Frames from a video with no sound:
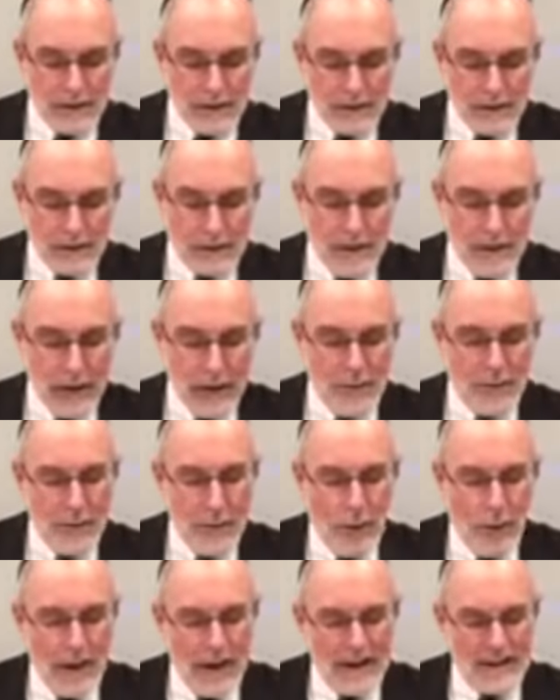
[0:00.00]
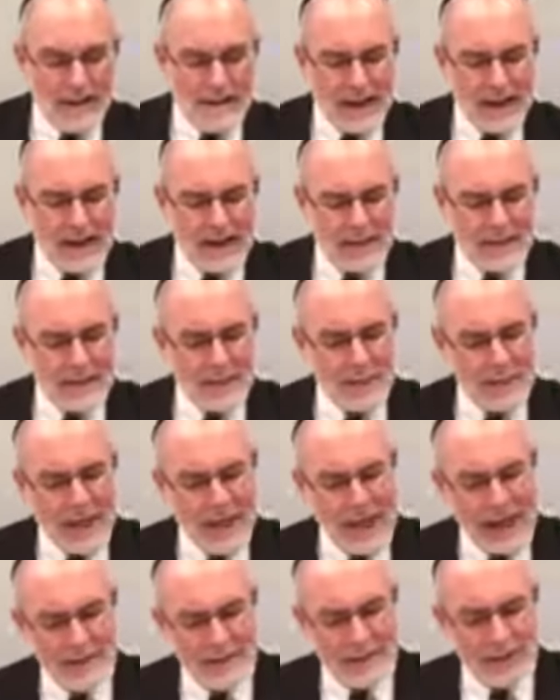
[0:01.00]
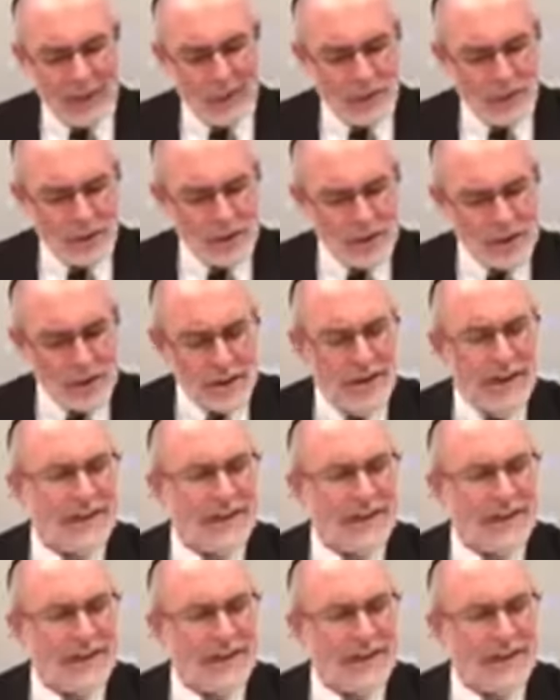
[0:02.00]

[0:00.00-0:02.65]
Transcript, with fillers: There are four exiles that we have in our tradition,